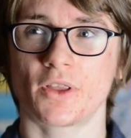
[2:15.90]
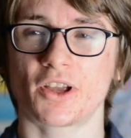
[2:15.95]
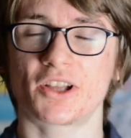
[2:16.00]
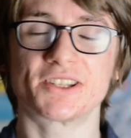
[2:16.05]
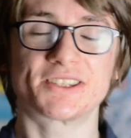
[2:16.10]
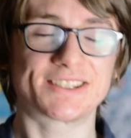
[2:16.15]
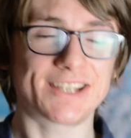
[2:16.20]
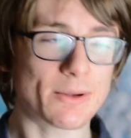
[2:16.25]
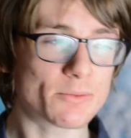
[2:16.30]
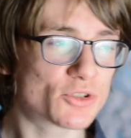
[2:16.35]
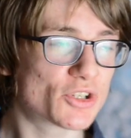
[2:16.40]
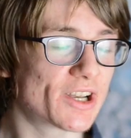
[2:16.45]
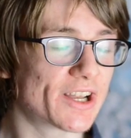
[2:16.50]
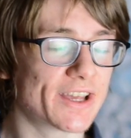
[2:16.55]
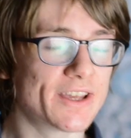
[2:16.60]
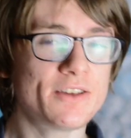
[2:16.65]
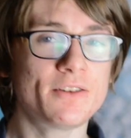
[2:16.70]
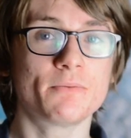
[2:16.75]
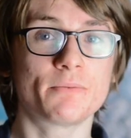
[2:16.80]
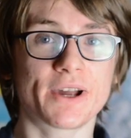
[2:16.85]

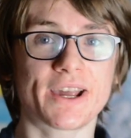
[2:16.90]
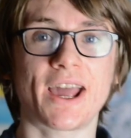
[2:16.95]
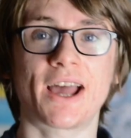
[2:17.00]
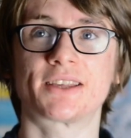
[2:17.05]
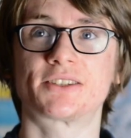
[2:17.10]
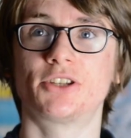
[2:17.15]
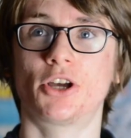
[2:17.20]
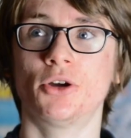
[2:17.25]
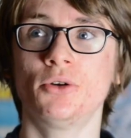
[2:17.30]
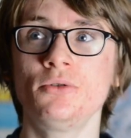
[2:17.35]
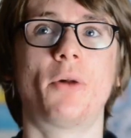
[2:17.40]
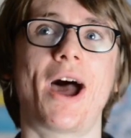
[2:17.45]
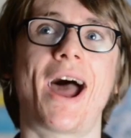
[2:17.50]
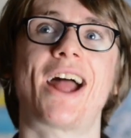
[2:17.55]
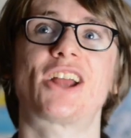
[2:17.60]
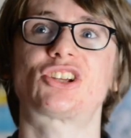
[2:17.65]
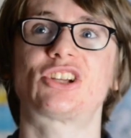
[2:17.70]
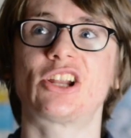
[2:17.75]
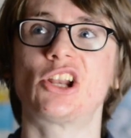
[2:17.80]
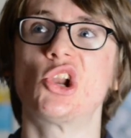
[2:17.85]
Conceptually, Picasso, but
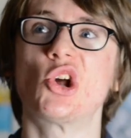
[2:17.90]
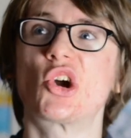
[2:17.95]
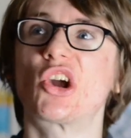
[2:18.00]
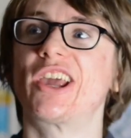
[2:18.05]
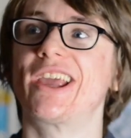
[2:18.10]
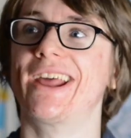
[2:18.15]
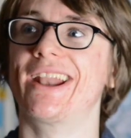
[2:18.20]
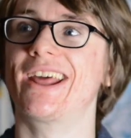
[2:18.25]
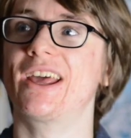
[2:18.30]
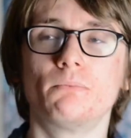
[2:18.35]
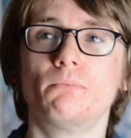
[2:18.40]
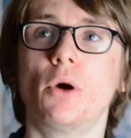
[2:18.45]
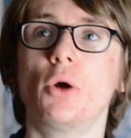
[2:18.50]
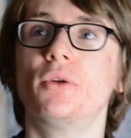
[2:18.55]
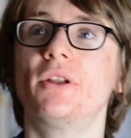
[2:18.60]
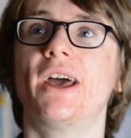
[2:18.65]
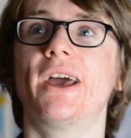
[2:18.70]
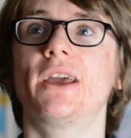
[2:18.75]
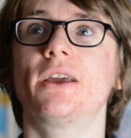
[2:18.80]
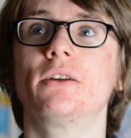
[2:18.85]
actually looking at it,
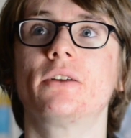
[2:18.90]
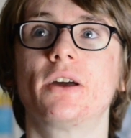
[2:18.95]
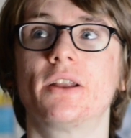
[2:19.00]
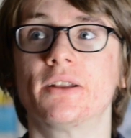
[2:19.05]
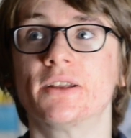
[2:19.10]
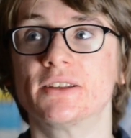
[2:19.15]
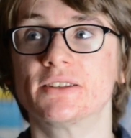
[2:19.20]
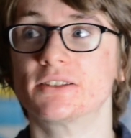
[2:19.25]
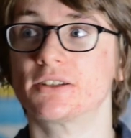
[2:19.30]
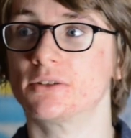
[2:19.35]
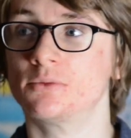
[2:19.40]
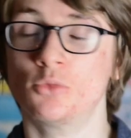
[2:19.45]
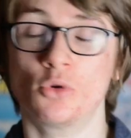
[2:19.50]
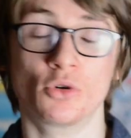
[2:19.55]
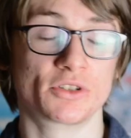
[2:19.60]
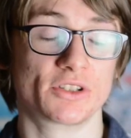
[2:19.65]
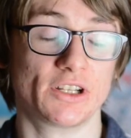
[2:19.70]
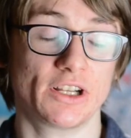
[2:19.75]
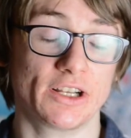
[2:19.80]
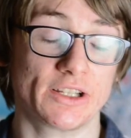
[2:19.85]
Monet and his
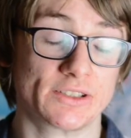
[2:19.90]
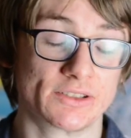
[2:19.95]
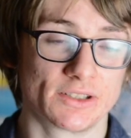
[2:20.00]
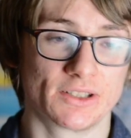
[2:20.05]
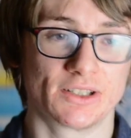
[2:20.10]
water lilies.